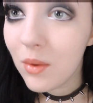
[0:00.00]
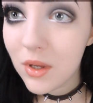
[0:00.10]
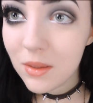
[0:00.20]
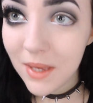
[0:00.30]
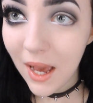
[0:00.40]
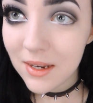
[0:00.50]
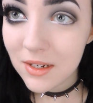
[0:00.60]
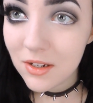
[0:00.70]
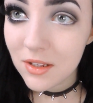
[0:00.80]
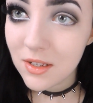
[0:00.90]
I will be
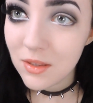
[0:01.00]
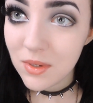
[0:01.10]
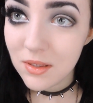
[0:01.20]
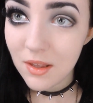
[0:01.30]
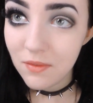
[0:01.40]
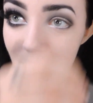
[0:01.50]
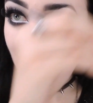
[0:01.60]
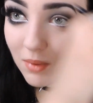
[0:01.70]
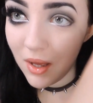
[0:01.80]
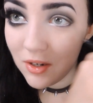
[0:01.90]
adding to this once I've
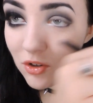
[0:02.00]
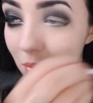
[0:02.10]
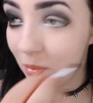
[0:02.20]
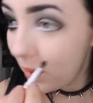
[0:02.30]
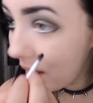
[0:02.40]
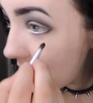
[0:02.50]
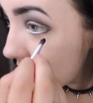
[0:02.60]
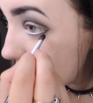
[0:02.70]
done my top wing